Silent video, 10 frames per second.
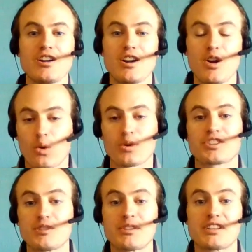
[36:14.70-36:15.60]
Or it's
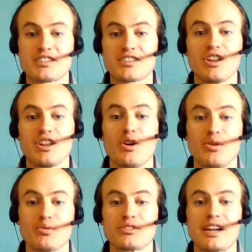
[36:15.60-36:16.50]
going to be a
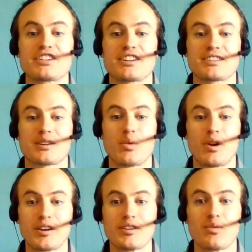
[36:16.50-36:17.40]
slow digesting
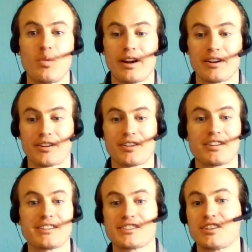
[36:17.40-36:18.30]
one where
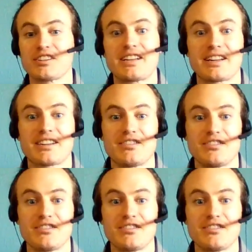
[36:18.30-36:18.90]
it's going to take,